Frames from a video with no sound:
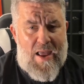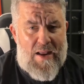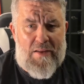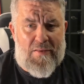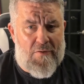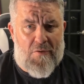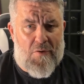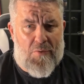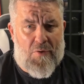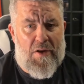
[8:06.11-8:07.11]
anything to
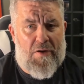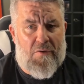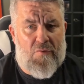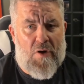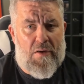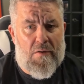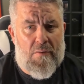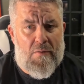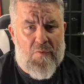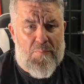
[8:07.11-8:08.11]
do with the lightning strike.
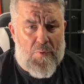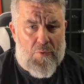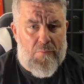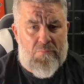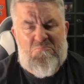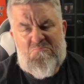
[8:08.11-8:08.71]
Every bolt,